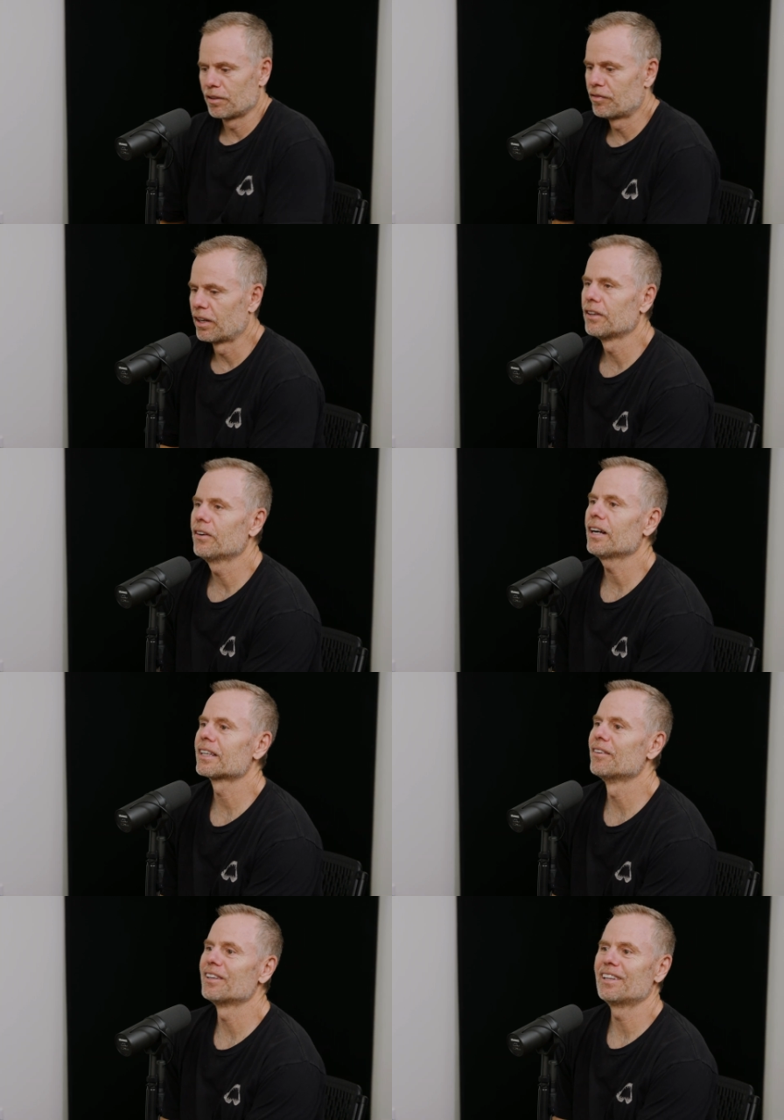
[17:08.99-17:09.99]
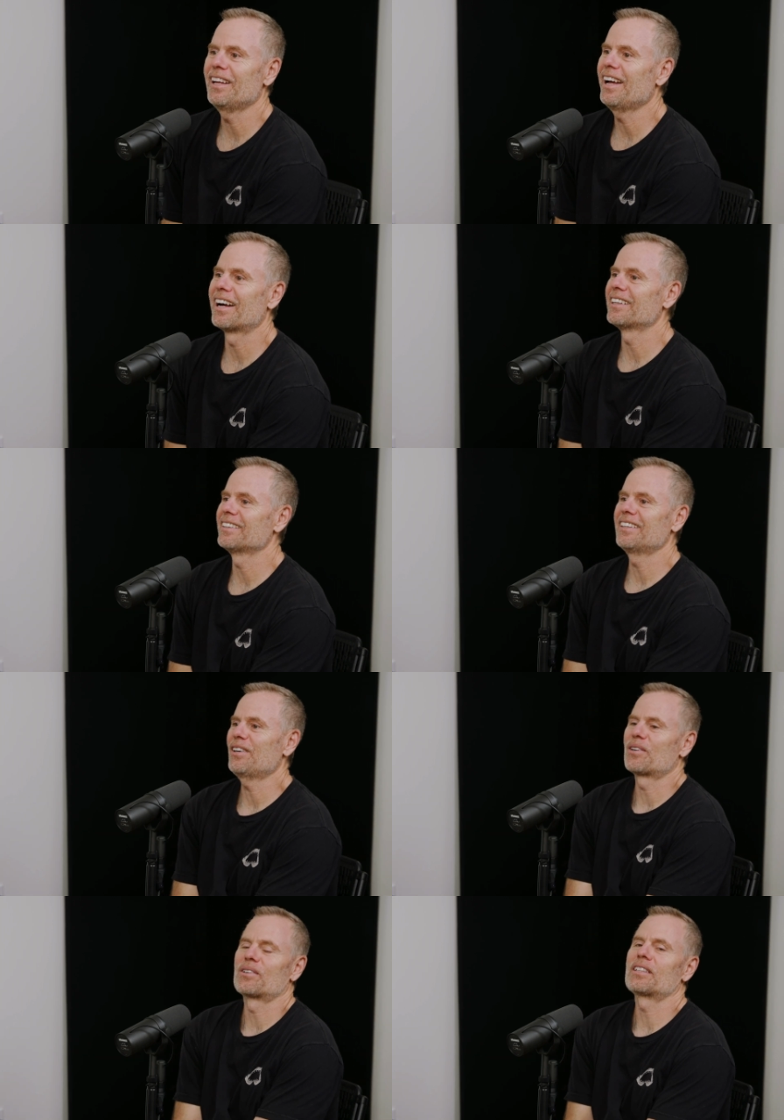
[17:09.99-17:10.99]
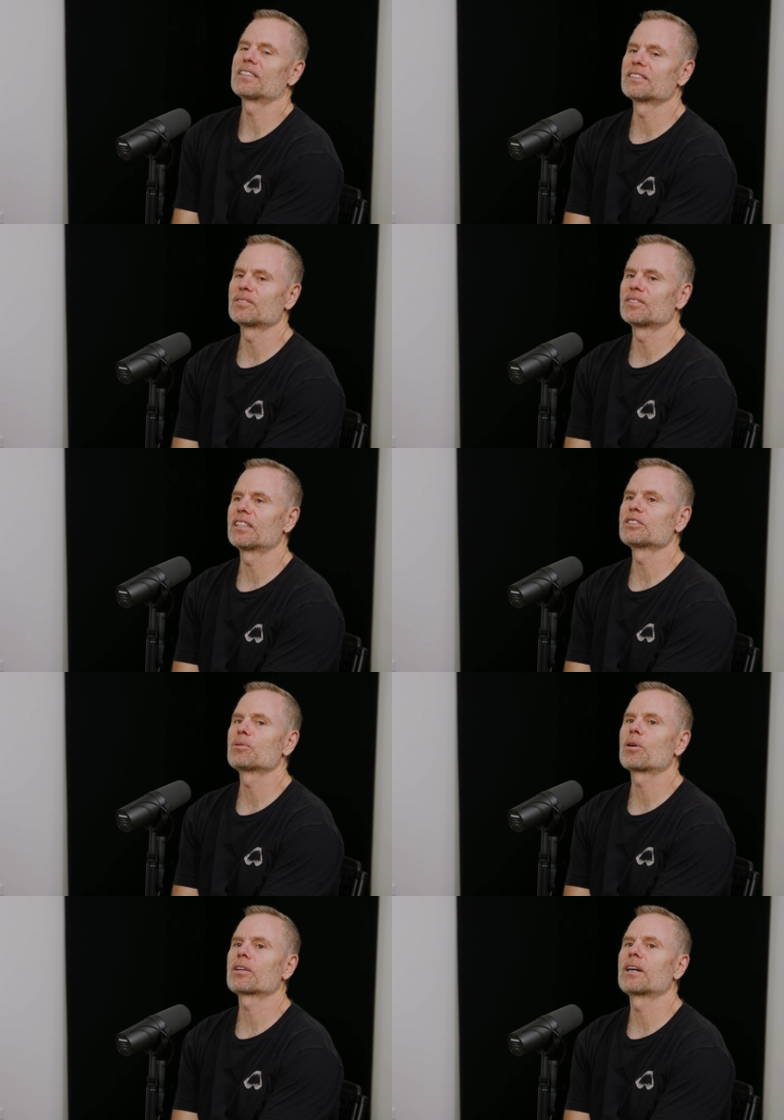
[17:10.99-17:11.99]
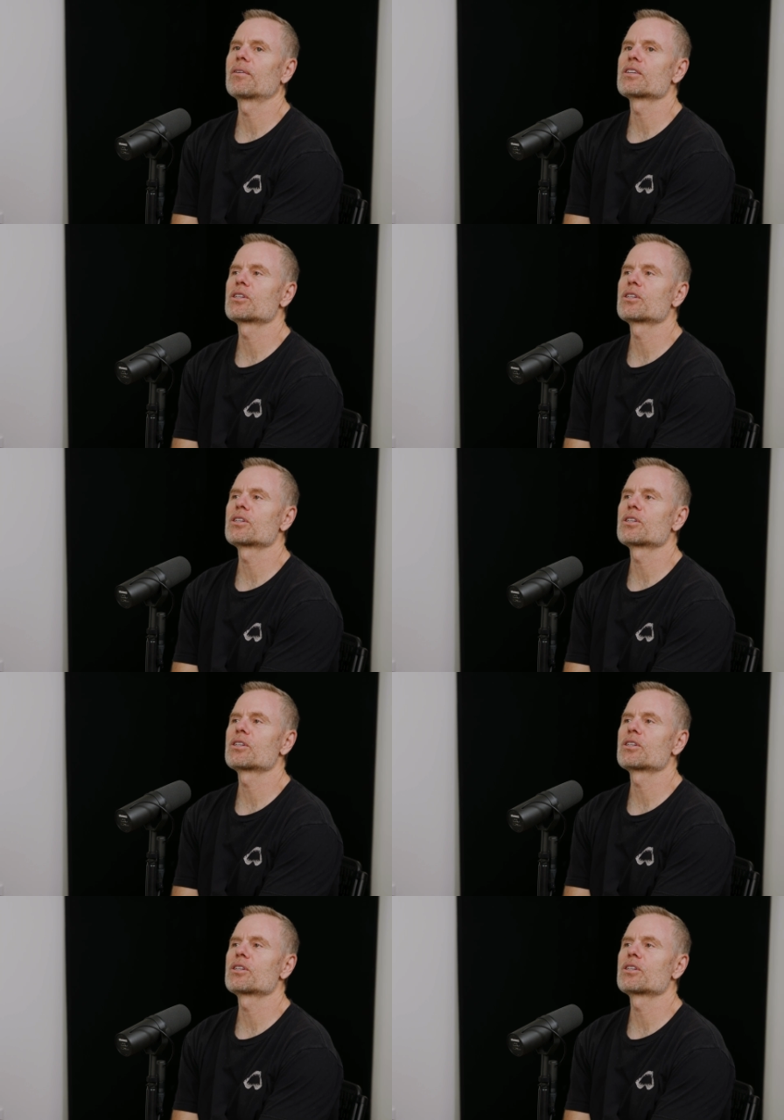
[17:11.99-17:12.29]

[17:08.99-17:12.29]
They're not paying you back. Yeah. No, it doesn't work that way.